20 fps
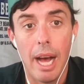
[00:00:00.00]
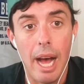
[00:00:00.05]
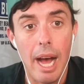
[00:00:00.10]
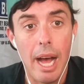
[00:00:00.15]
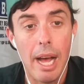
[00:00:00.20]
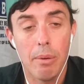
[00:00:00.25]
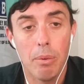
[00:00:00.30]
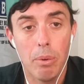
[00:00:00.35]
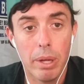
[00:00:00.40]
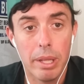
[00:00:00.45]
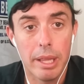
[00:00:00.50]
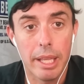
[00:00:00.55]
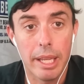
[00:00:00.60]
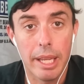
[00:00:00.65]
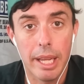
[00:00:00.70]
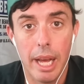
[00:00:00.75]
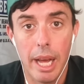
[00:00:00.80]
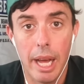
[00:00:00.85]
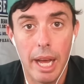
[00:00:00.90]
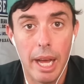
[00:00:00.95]
I want the
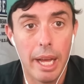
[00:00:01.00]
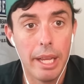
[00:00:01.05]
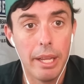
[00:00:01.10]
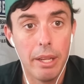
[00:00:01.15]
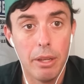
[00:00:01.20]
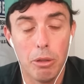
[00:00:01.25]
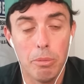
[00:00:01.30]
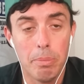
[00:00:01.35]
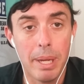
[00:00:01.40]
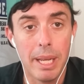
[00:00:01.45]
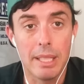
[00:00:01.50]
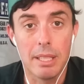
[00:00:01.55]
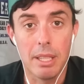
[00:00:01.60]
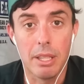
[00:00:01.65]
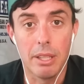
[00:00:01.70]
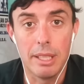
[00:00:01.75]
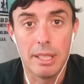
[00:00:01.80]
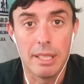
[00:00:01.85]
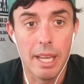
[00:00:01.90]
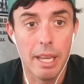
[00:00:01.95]
guy who
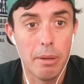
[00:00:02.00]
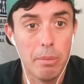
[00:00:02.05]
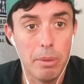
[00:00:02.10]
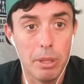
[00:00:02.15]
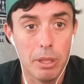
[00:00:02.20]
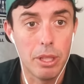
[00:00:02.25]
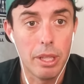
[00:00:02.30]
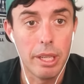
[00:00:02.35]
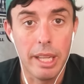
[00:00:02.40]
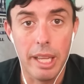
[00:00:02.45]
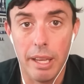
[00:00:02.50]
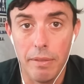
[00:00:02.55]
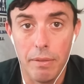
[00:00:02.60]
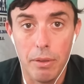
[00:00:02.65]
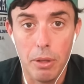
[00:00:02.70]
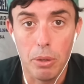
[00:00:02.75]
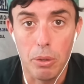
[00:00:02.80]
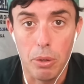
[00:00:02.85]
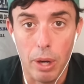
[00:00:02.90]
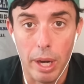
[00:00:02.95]
basically said we should give
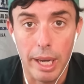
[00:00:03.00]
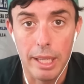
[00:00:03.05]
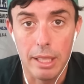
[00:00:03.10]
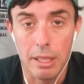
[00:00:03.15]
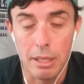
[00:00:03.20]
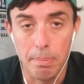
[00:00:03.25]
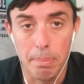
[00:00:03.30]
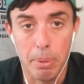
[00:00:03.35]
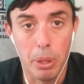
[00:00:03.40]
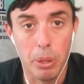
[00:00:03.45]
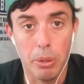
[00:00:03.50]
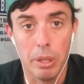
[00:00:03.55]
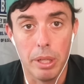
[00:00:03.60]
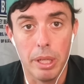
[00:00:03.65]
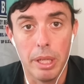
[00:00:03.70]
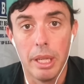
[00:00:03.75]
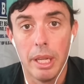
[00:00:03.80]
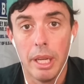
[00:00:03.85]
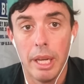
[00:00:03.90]
Ukraine to Putin